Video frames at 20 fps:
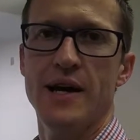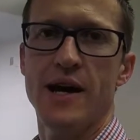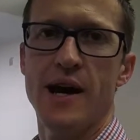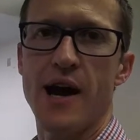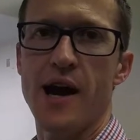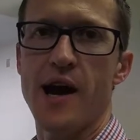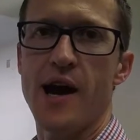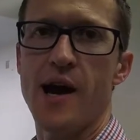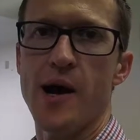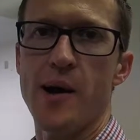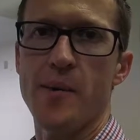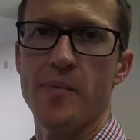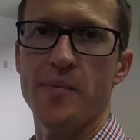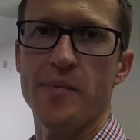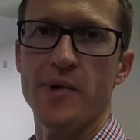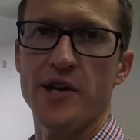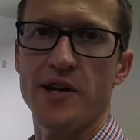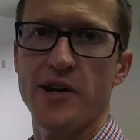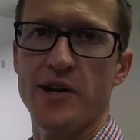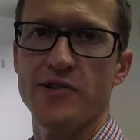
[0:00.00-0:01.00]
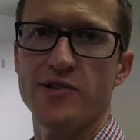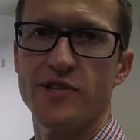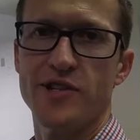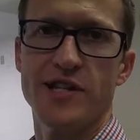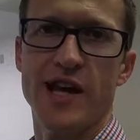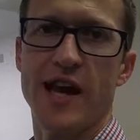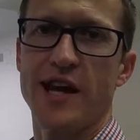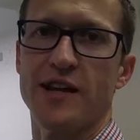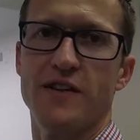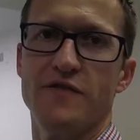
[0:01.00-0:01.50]
To
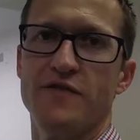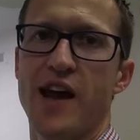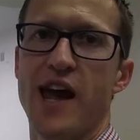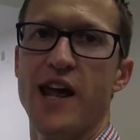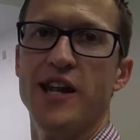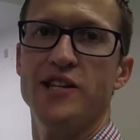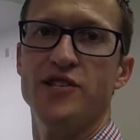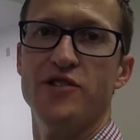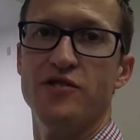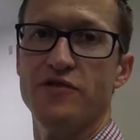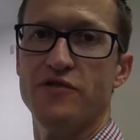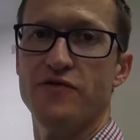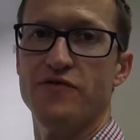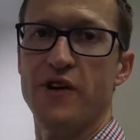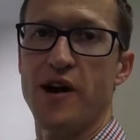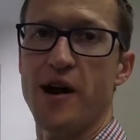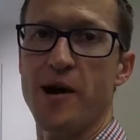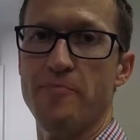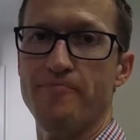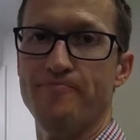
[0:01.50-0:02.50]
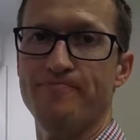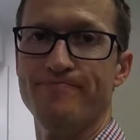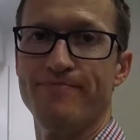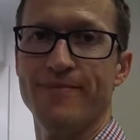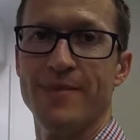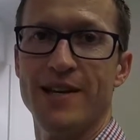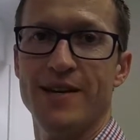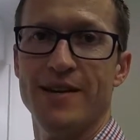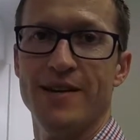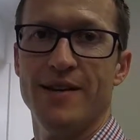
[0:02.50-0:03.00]
take advantage of
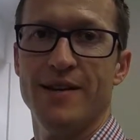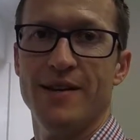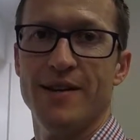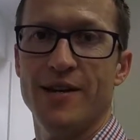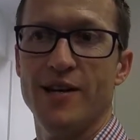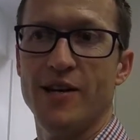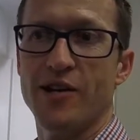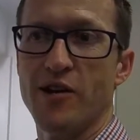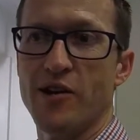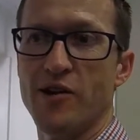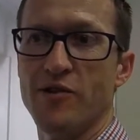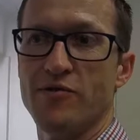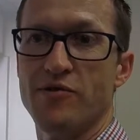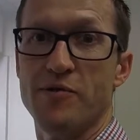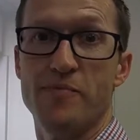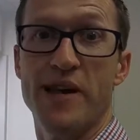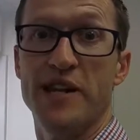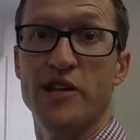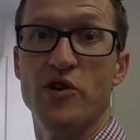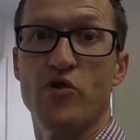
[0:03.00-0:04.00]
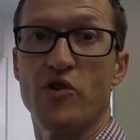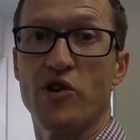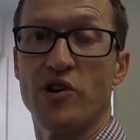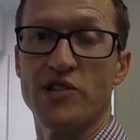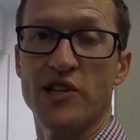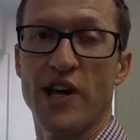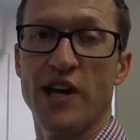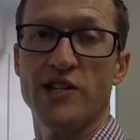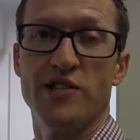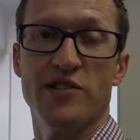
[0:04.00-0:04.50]
the many
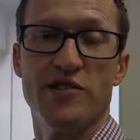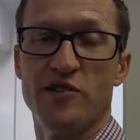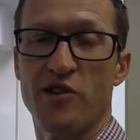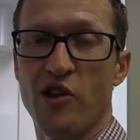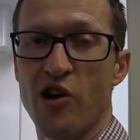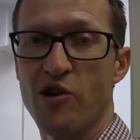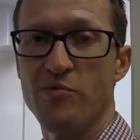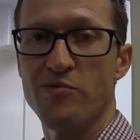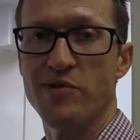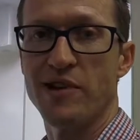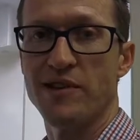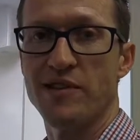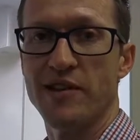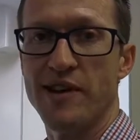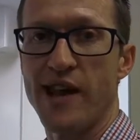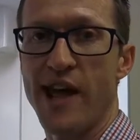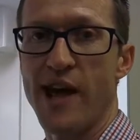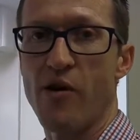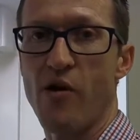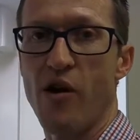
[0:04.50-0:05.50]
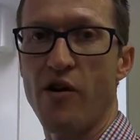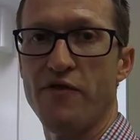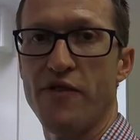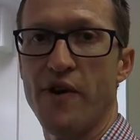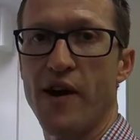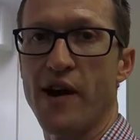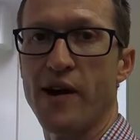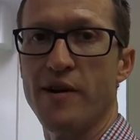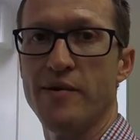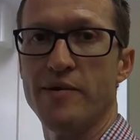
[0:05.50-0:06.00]
organisations globally that now
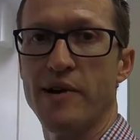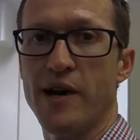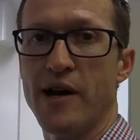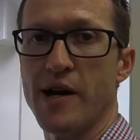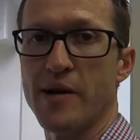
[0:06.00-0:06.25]
offer